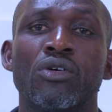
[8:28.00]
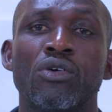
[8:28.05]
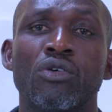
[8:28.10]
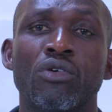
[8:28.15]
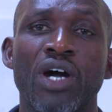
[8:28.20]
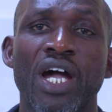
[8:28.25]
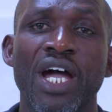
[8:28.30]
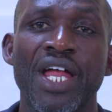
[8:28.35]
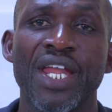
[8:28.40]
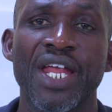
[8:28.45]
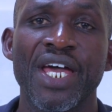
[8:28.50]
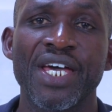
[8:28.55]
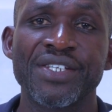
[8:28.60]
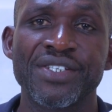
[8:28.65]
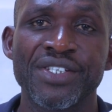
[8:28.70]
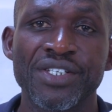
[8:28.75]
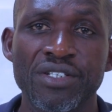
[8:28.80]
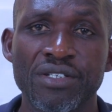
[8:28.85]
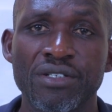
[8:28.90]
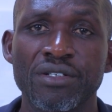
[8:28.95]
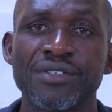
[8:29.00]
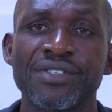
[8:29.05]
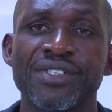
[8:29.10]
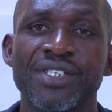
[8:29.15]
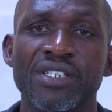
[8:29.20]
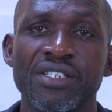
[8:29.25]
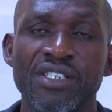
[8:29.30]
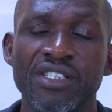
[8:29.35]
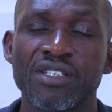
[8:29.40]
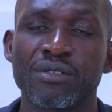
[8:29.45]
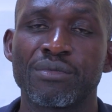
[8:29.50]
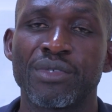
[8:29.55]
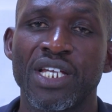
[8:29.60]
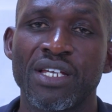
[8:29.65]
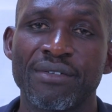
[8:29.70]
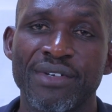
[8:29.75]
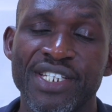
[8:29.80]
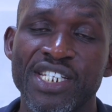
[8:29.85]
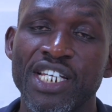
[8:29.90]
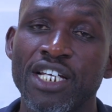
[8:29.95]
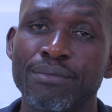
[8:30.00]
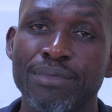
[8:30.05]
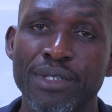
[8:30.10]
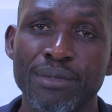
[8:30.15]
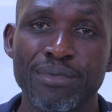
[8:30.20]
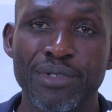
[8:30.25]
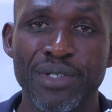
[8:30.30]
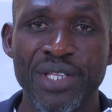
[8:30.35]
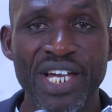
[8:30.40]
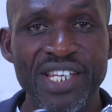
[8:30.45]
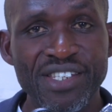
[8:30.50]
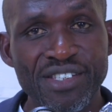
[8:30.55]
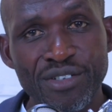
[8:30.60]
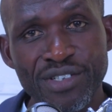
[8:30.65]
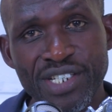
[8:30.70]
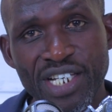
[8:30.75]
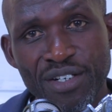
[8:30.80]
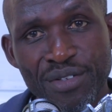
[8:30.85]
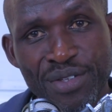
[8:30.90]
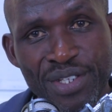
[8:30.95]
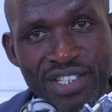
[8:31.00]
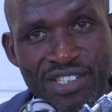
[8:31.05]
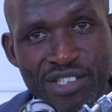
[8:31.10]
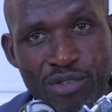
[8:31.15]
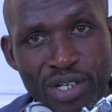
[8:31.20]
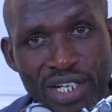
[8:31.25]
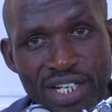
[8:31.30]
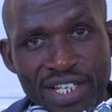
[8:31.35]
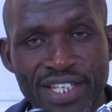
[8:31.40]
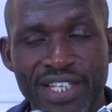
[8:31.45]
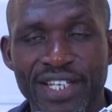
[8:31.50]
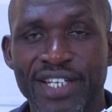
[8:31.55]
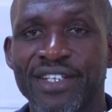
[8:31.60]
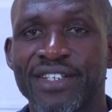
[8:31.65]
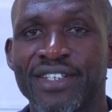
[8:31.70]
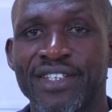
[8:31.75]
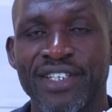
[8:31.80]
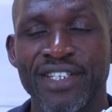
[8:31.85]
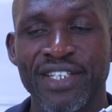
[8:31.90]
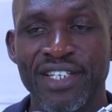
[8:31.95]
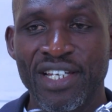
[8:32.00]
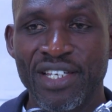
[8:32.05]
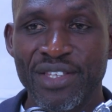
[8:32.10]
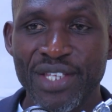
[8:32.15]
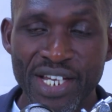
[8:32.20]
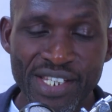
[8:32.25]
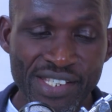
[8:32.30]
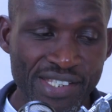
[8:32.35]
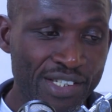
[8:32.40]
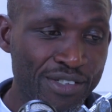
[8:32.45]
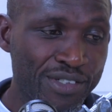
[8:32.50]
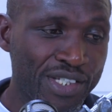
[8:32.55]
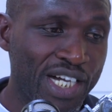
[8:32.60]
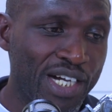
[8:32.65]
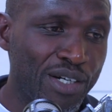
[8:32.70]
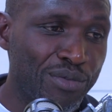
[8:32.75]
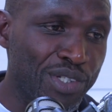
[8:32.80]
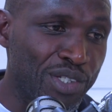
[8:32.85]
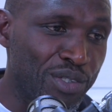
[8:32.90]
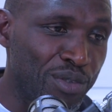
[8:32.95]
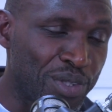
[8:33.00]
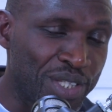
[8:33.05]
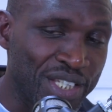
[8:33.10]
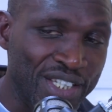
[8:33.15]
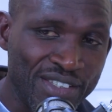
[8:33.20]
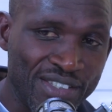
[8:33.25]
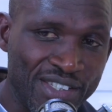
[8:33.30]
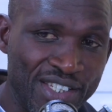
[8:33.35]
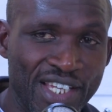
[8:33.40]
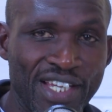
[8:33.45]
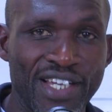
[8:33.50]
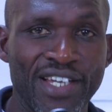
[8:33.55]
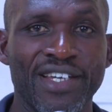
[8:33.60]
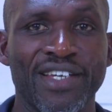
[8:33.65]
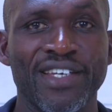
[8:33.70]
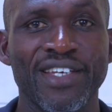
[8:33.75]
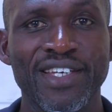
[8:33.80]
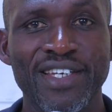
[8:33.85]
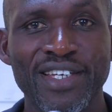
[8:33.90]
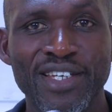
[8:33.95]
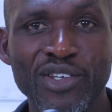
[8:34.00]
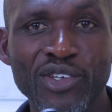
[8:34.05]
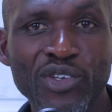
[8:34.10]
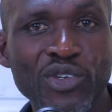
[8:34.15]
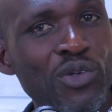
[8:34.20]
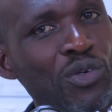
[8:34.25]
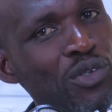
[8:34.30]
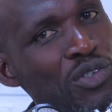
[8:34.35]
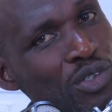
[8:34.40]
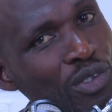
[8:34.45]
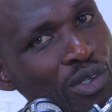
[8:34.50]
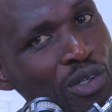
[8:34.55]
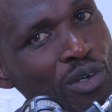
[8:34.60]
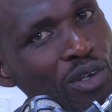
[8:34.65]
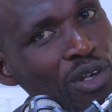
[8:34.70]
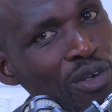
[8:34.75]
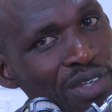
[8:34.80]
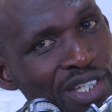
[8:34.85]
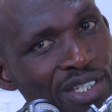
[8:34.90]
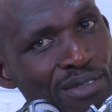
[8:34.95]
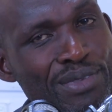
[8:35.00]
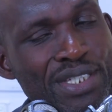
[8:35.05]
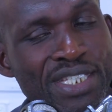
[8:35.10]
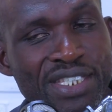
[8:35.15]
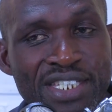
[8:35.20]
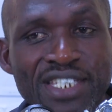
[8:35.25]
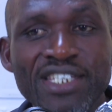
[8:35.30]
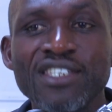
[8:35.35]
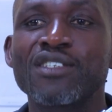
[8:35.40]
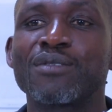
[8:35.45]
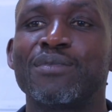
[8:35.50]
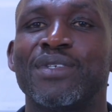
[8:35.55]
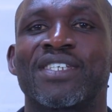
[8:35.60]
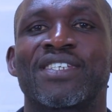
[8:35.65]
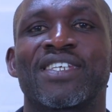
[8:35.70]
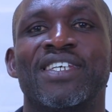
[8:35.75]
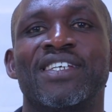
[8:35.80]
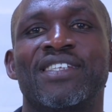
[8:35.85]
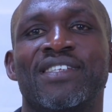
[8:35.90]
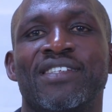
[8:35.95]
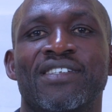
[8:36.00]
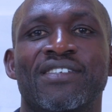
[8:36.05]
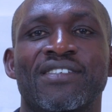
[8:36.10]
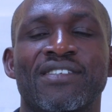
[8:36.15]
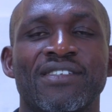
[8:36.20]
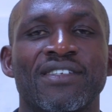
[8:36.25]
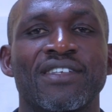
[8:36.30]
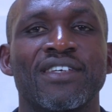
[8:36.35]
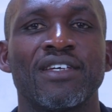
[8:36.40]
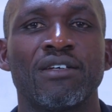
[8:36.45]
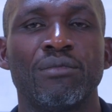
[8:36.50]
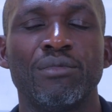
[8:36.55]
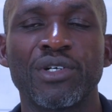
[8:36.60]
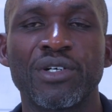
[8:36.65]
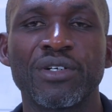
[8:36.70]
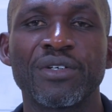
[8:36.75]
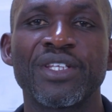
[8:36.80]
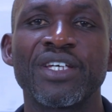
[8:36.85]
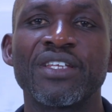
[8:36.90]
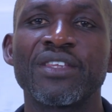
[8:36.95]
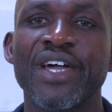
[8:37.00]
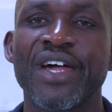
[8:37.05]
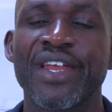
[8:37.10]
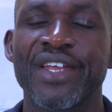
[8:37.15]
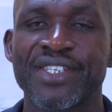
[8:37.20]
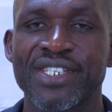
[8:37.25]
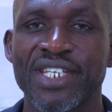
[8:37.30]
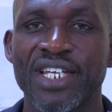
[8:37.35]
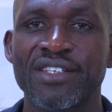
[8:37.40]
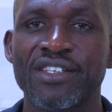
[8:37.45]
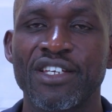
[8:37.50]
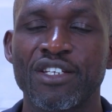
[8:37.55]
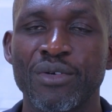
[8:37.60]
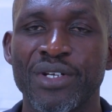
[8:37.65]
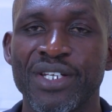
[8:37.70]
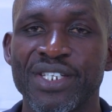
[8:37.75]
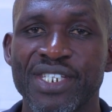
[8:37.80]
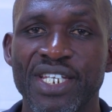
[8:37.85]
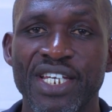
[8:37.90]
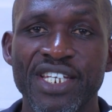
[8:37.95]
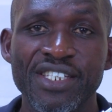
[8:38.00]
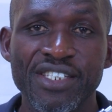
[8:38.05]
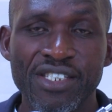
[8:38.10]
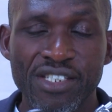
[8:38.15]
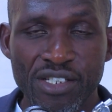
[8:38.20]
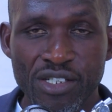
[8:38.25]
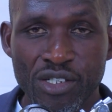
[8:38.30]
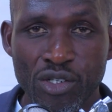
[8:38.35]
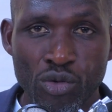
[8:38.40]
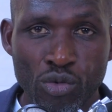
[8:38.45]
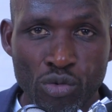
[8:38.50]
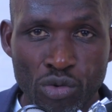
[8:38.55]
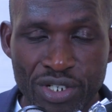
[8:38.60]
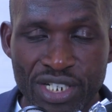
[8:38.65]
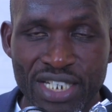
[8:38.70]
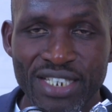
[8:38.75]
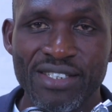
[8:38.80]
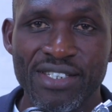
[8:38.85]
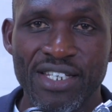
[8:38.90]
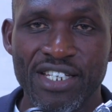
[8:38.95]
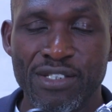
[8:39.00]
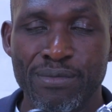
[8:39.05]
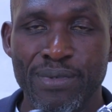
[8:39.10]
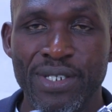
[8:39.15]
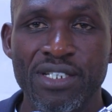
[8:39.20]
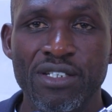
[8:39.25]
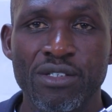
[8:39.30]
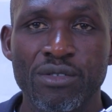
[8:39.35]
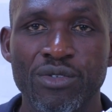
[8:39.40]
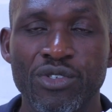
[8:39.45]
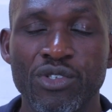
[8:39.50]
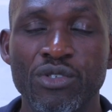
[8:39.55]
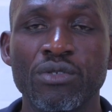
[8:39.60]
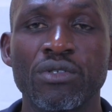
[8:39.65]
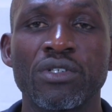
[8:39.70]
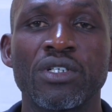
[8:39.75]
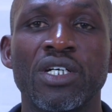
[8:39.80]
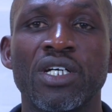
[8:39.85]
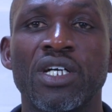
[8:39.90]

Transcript: organizational citizenship behavior. Tell people that's not how things work here. That's not how we do things here. You should always be seen to be saying this, because then they understand that you understand what is expected of you,